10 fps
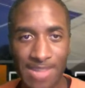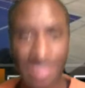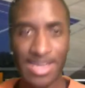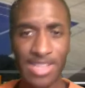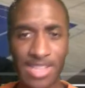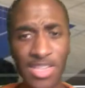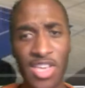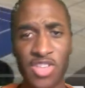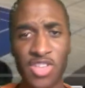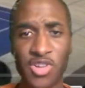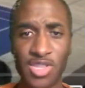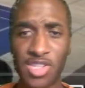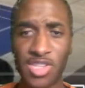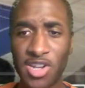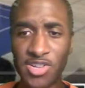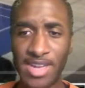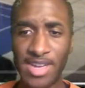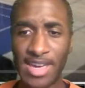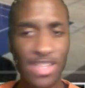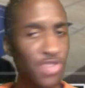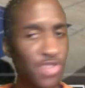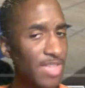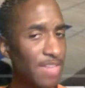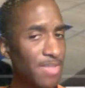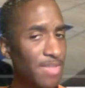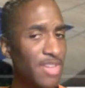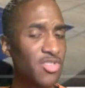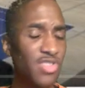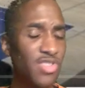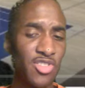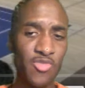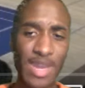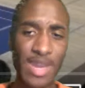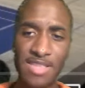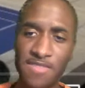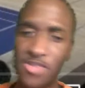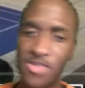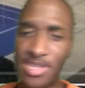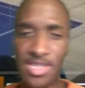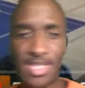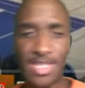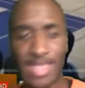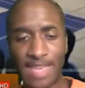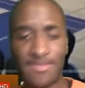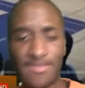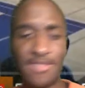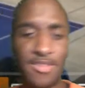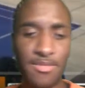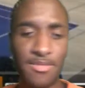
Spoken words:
Again, you're going to turn your head. You're going to have players to the right of you and to the left of you.